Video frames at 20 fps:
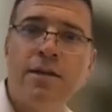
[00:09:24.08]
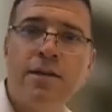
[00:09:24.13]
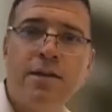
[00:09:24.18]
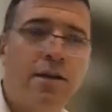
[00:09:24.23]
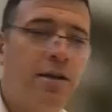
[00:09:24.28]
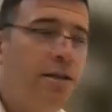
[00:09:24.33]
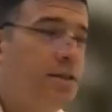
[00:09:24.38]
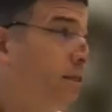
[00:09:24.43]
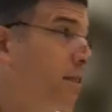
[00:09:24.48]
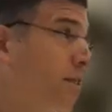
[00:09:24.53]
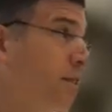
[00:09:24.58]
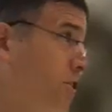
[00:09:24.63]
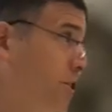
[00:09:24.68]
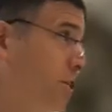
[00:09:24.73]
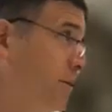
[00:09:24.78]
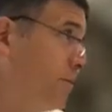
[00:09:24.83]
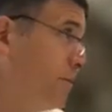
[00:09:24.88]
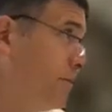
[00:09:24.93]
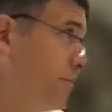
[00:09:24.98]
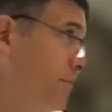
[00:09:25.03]
The answer is
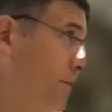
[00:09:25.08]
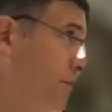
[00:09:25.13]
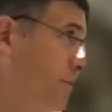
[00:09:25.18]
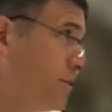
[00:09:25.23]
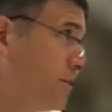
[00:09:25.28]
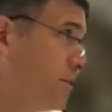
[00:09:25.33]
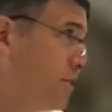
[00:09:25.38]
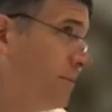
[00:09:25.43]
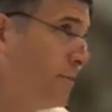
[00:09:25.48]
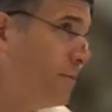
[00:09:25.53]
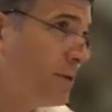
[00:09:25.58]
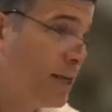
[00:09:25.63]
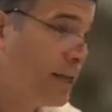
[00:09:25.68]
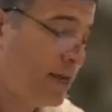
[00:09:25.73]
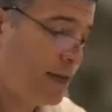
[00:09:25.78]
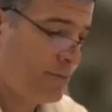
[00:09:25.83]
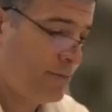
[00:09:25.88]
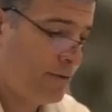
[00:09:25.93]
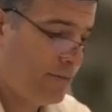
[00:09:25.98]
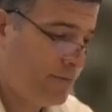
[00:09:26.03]
Shimon, because Shimon
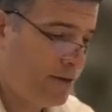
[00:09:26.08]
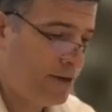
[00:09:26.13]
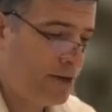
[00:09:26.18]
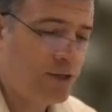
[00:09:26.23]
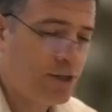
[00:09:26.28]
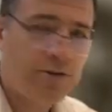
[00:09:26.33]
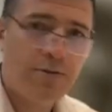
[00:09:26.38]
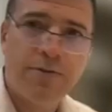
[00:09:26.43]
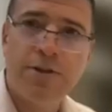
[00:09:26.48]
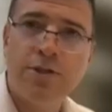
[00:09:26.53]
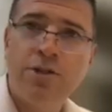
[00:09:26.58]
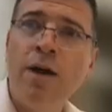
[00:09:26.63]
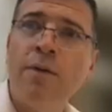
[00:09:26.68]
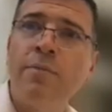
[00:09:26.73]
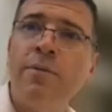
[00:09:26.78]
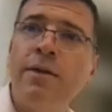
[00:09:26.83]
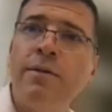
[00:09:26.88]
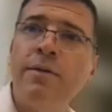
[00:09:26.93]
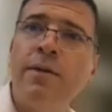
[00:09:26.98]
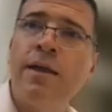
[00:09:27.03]
came and finished off the
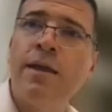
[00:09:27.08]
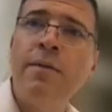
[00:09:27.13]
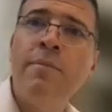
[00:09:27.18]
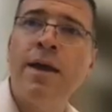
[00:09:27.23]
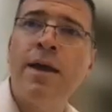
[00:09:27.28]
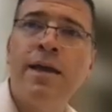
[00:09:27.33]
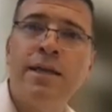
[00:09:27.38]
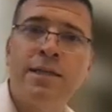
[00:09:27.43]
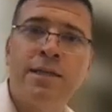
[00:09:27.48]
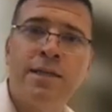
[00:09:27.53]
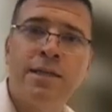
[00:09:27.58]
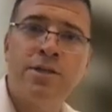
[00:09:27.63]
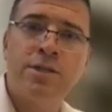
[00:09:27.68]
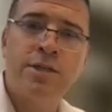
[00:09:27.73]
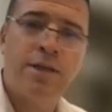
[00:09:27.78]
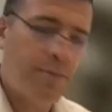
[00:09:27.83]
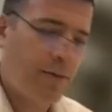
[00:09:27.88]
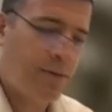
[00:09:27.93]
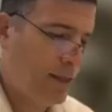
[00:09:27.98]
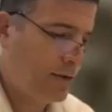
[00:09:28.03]
job. He made it into
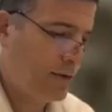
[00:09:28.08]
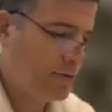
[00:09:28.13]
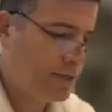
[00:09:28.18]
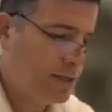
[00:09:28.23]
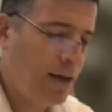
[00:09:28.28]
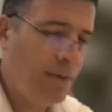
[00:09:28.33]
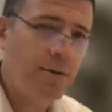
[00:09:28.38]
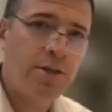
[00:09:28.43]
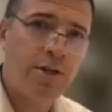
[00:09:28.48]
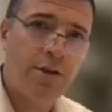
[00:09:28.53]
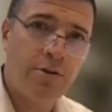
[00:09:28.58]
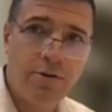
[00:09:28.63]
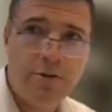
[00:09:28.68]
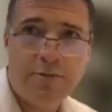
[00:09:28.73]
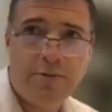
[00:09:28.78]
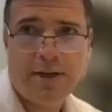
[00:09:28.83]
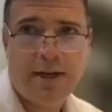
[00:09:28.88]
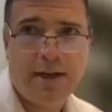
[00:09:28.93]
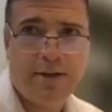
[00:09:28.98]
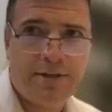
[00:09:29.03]
something that was damaging.
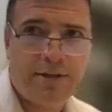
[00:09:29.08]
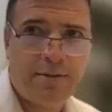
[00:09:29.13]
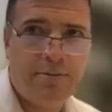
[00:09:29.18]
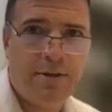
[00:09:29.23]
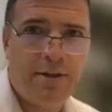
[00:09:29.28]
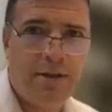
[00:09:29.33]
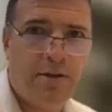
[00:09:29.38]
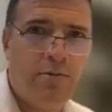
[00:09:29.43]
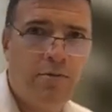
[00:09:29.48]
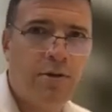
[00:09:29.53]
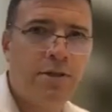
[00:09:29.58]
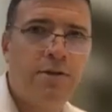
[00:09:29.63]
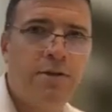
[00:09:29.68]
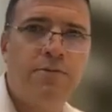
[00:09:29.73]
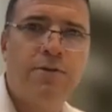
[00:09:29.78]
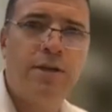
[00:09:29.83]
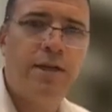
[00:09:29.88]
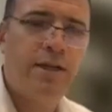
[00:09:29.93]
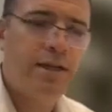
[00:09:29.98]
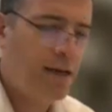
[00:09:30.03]
Reuven left something that wasn't
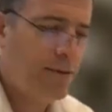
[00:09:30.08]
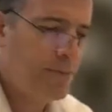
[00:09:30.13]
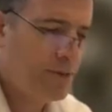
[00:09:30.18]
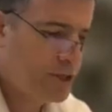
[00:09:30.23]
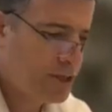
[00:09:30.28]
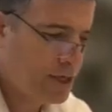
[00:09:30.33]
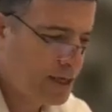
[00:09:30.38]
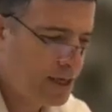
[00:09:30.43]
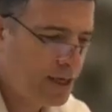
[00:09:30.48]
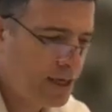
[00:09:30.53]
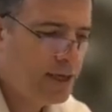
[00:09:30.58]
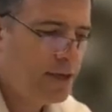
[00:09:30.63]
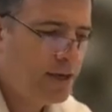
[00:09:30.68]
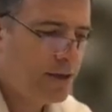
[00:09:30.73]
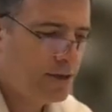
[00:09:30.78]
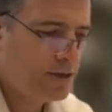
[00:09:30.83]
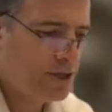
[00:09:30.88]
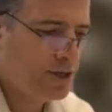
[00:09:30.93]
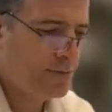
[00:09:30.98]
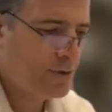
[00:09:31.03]
fully damaging.
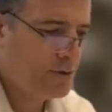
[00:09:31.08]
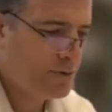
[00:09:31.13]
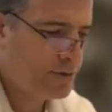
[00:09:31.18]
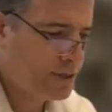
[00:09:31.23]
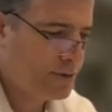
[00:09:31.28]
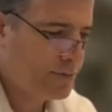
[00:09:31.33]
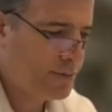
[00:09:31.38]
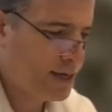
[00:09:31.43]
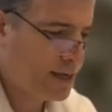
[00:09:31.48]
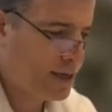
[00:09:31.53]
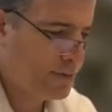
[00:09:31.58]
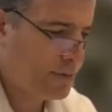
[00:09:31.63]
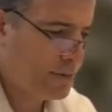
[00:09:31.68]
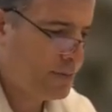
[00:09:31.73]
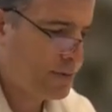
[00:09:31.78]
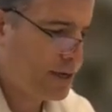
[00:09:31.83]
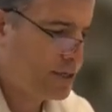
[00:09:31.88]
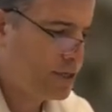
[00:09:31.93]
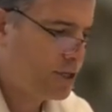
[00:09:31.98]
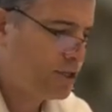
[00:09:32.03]
Shimon was the makeh
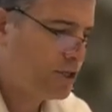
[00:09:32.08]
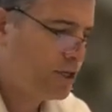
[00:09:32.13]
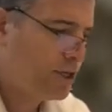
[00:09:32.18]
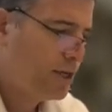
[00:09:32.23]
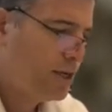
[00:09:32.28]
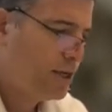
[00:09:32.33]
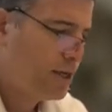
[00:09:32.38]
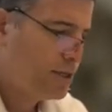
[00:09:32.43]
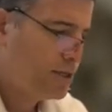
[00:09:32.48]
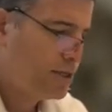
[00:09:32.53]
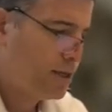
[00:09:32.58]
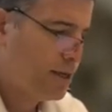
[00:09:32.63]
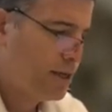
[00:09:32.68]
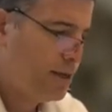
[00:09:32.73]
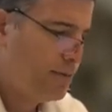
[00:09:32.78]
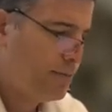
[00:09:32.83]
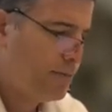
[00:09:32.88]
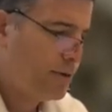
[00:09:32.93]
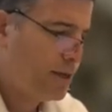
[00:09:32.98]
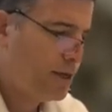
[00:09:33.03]
patish, so
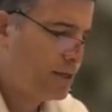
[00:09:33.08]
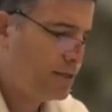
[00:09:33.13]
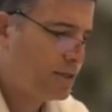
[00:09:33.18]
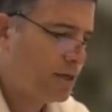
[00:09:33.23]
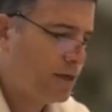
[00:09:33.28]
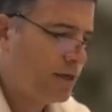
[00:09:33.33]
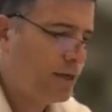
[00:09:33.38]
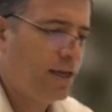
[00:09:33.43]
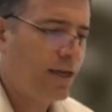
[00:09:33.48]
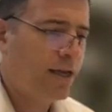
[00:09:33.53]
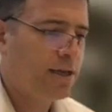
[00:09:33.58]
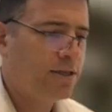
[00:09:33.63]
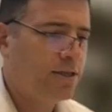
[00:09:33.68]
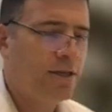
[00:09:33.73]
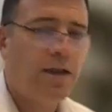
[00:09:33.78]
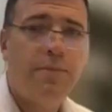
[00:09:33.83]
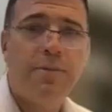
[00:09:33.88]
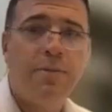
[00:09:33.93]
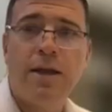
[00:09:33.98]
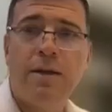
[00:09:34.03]
he is
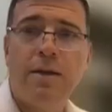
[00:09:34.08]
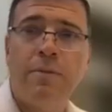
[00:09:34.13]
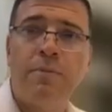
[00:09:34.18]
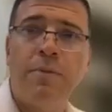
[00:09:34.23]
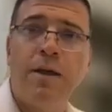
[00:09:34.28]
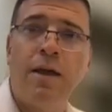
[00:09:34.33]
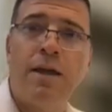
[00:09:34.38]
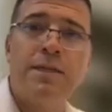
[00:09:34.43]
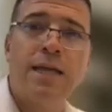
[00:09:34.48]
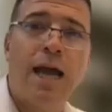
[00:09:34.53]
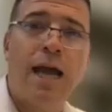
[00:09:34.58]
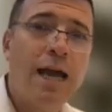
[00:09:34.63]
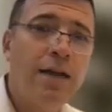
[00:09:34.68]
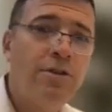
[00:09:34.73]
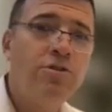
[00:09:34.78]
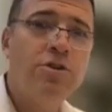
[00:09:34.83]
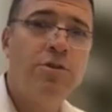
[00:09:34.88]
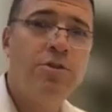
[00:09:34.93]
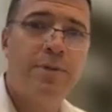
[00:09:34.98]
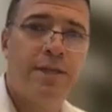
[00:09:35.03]

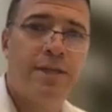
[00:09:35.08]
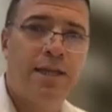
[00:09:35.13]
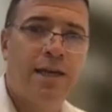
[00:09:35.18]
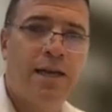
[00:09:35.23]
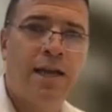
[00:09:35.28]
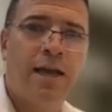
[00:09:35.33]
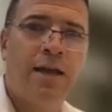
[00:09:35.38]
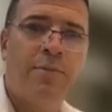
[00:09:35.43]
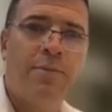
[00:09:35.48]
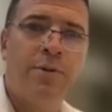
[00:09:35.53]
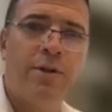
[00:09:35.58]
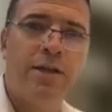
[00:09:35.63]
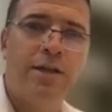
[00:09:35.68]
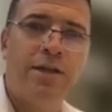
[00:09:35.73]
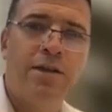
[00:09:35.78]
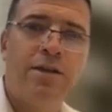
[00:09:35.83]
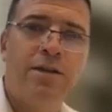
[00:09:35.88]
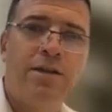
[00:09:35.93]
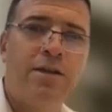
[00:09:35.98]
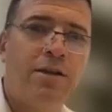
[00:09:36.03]
100% liable.
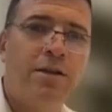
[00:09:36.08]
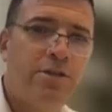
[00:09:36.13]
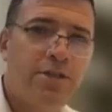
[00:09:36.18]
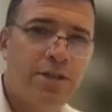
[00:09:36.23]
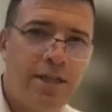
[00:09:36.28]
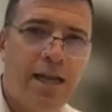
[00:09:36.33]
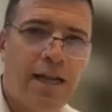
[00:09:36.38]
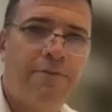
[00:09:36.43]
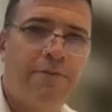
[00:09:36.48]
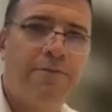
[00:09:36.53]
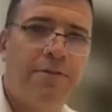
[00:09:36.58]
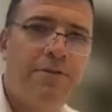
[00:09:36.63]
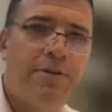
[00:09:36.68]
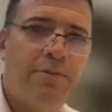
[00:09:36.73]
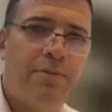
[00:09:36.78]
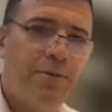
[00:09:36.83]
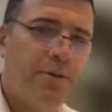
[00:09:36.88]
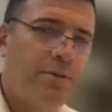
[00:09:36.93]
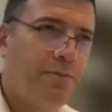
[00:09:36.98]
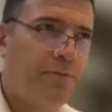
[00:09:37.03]
Not just like 50.